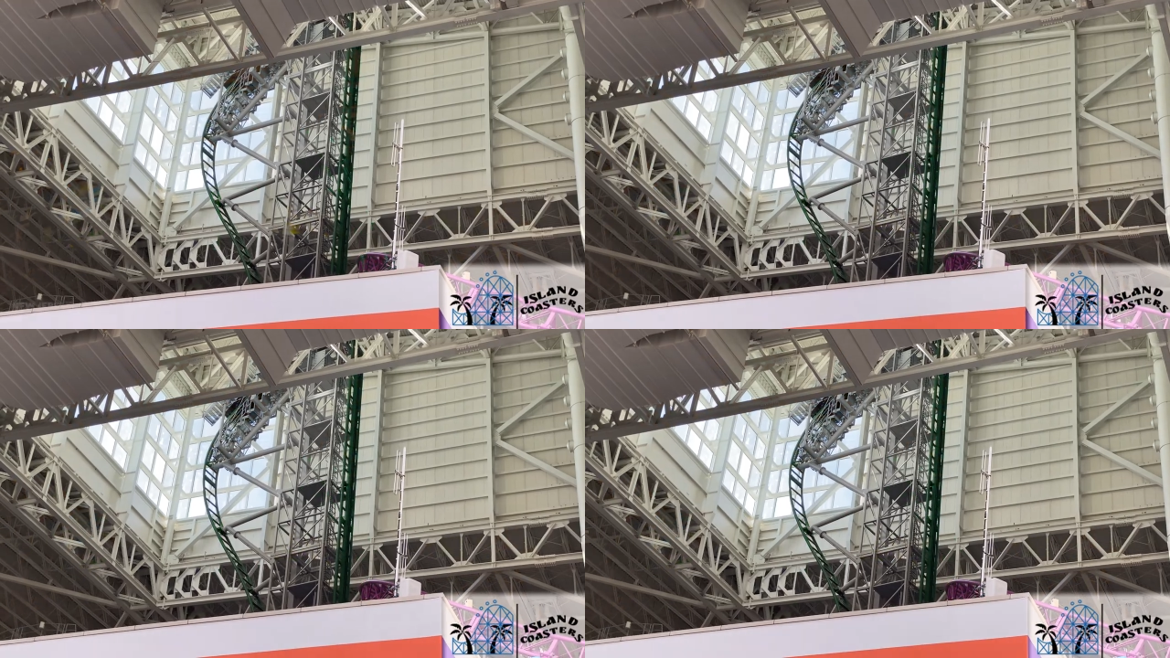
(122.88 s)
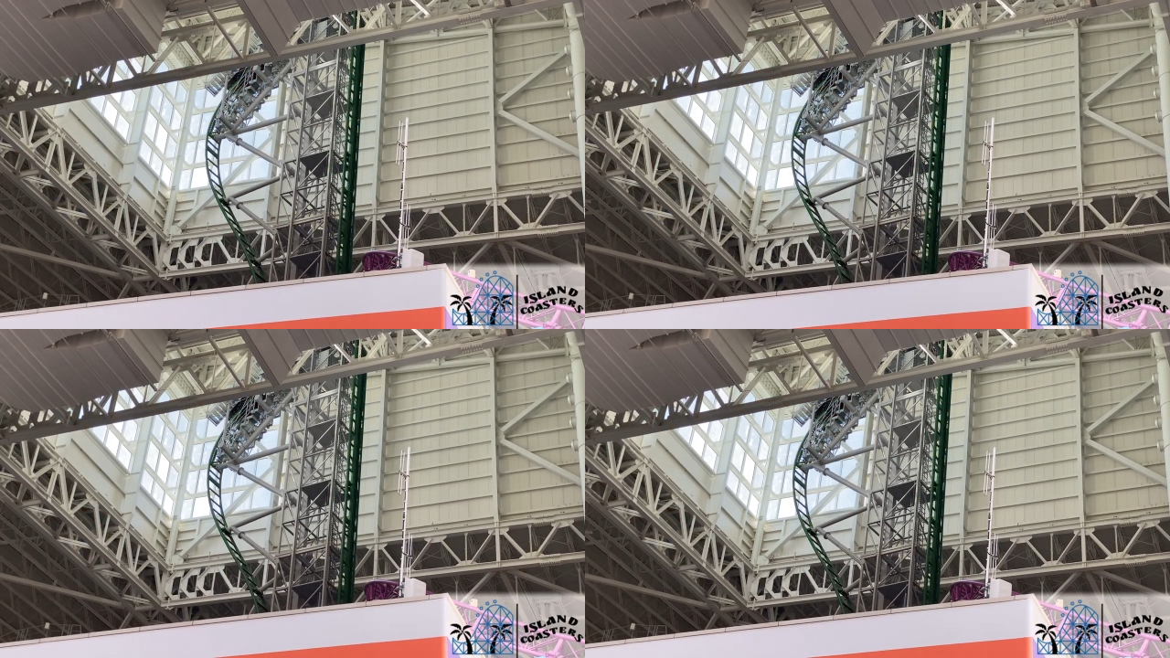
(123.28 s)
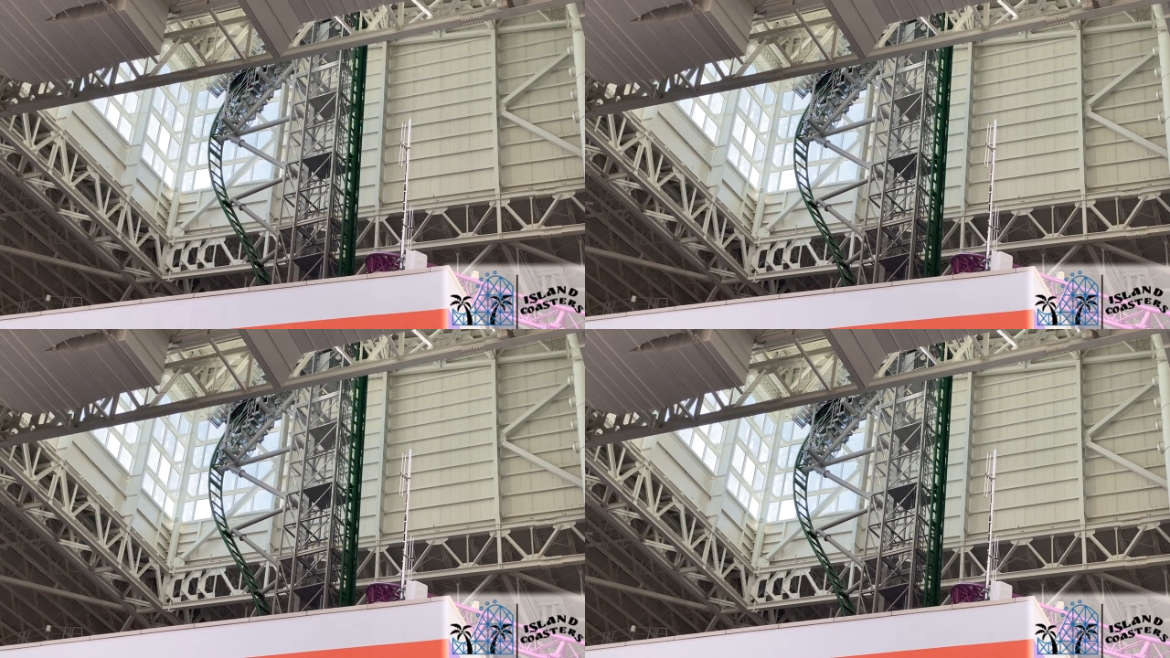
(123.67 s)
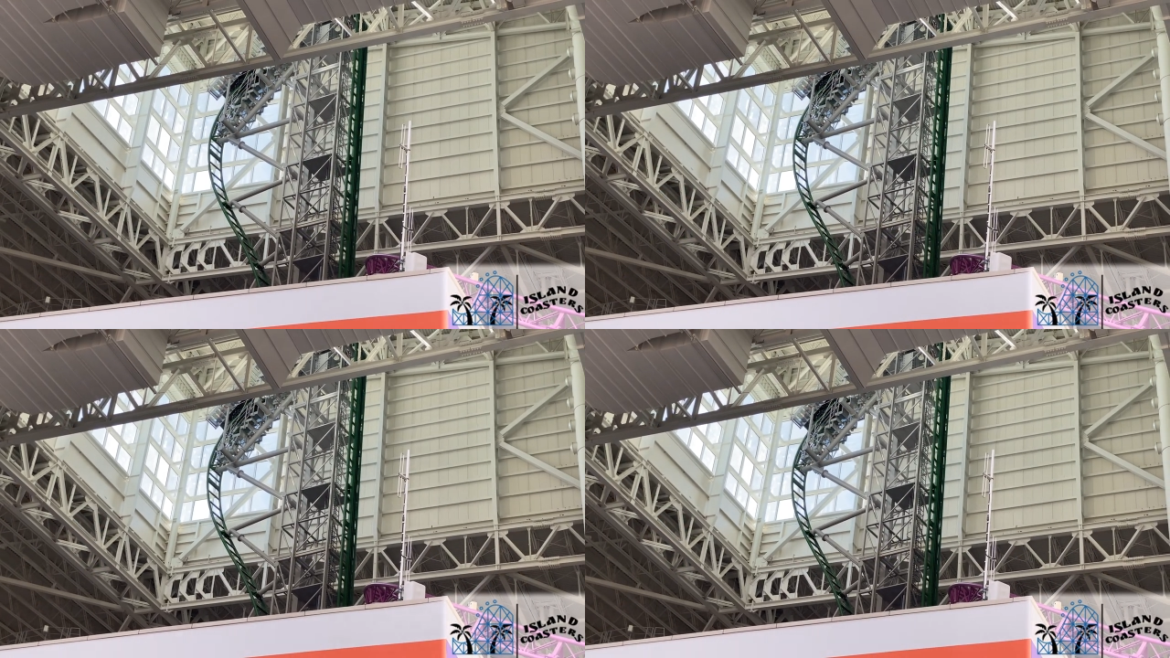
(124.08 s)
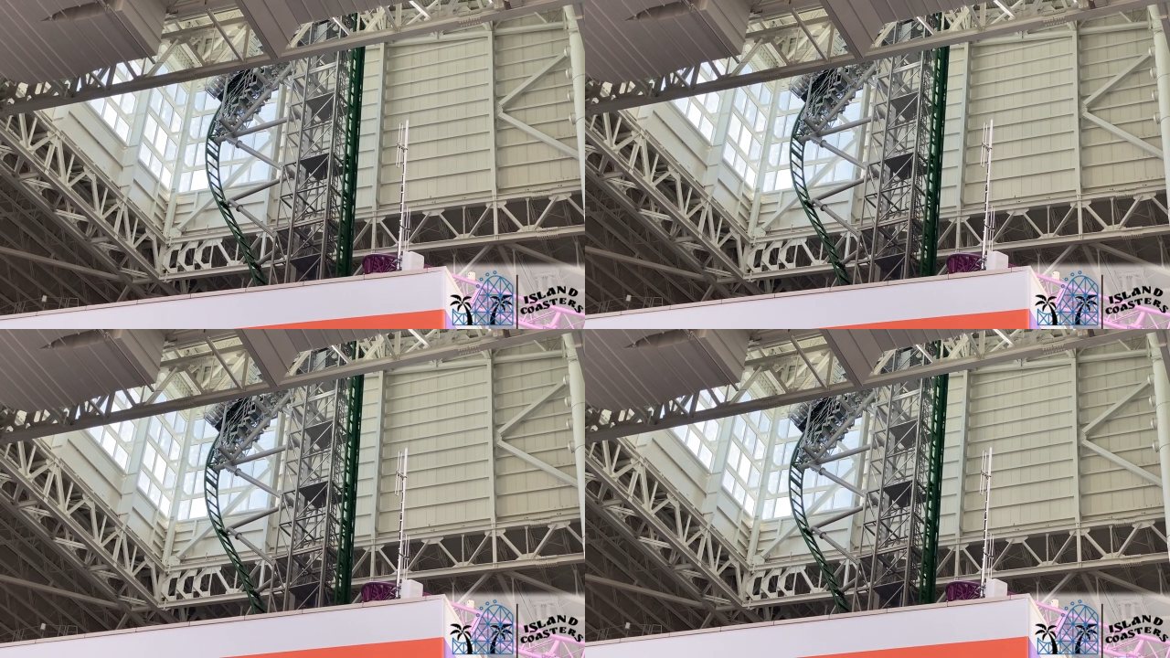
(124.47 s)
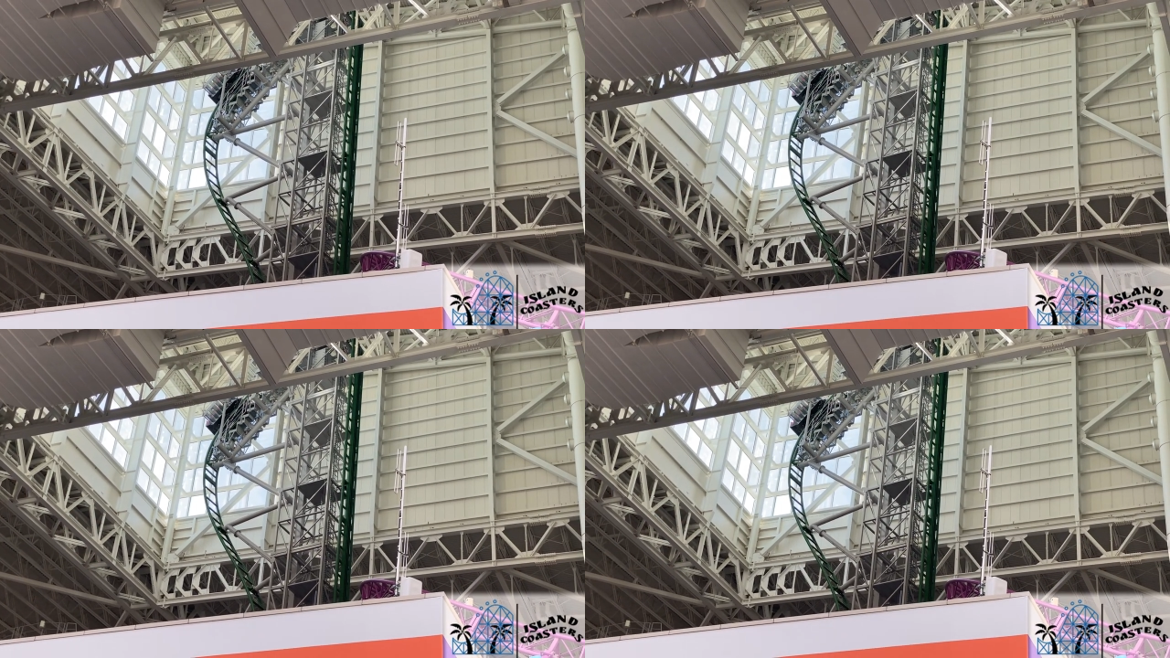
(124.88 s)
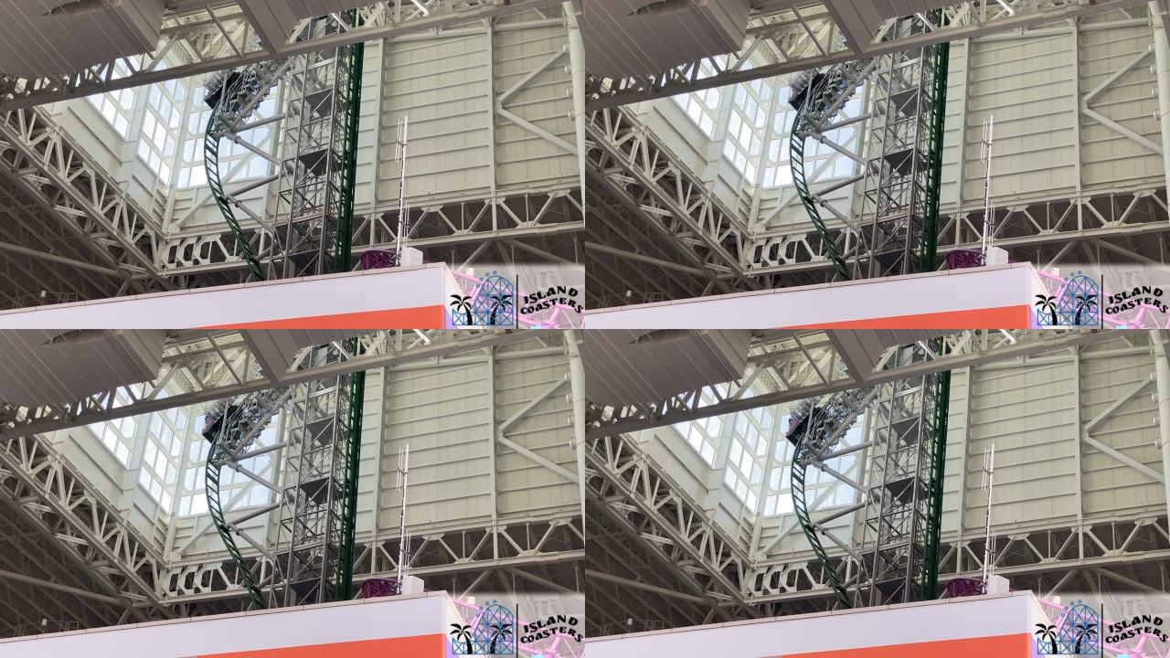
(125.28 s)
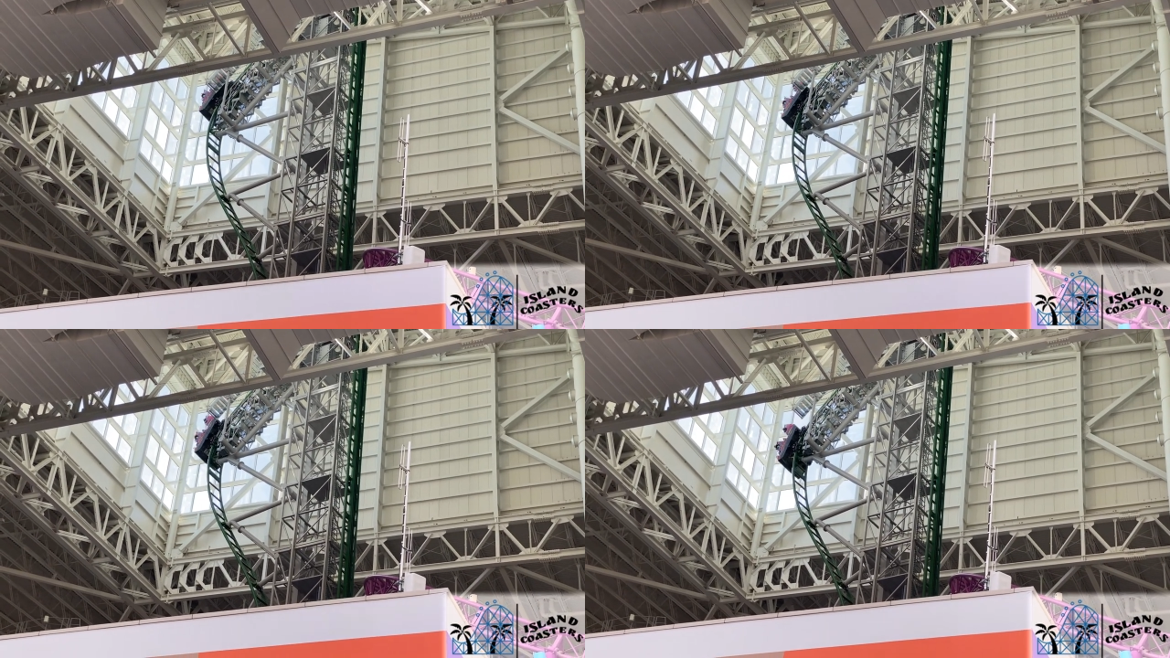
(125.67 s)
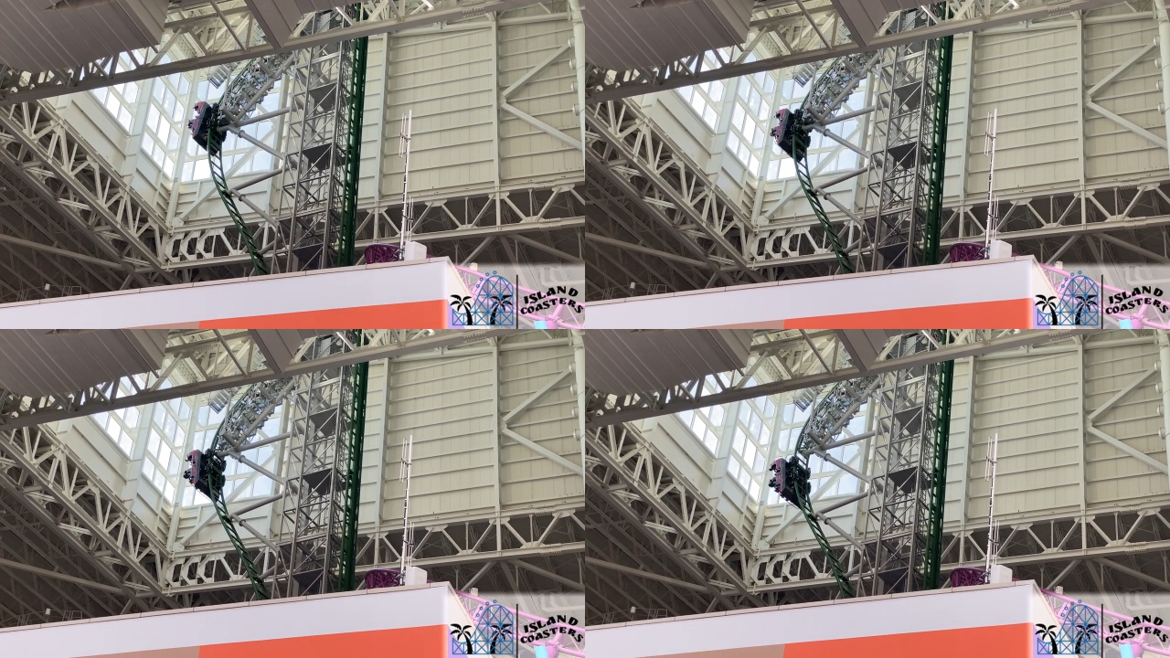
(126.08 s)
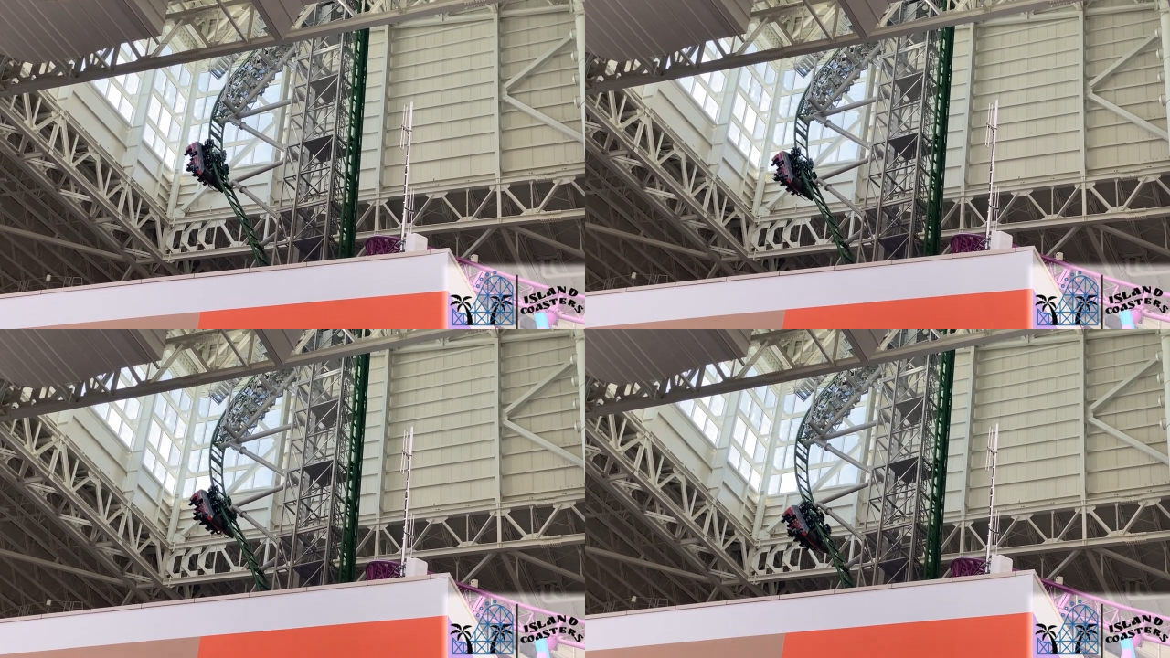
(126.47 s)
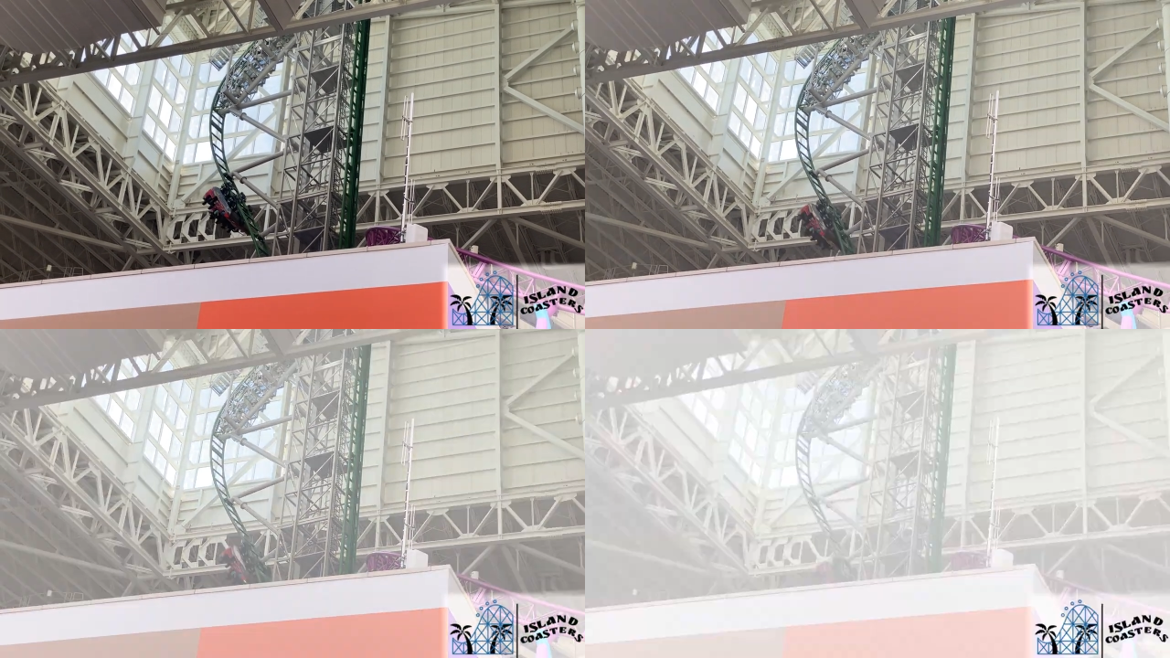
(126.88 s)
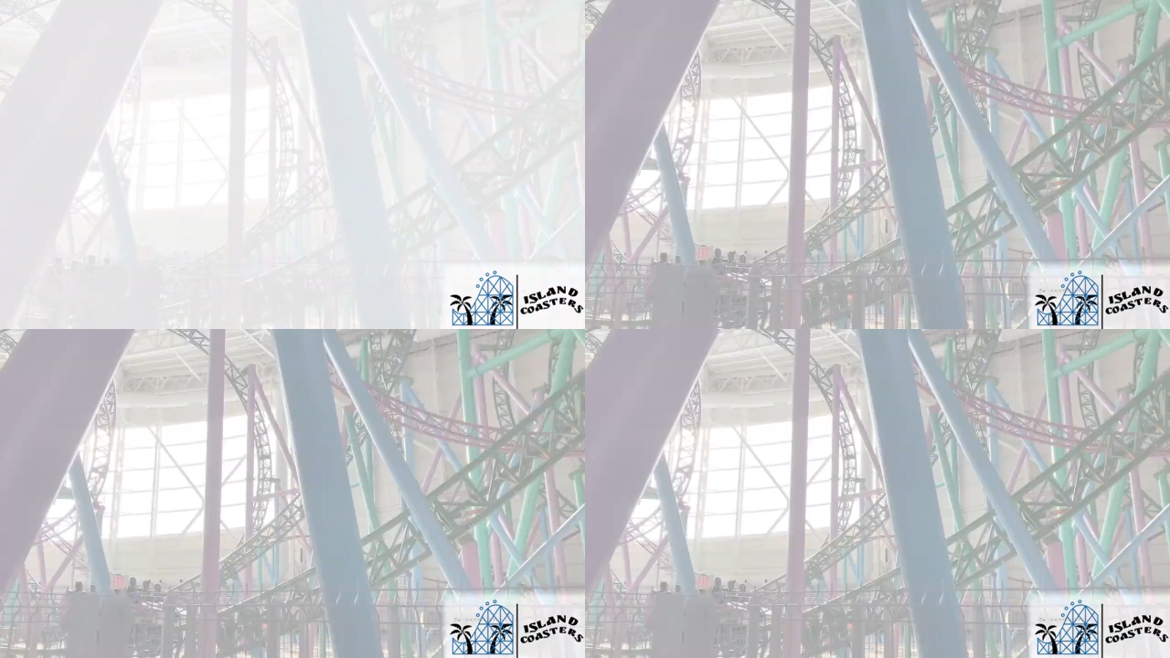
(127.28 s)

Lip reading: Nobody's mouth can be seen.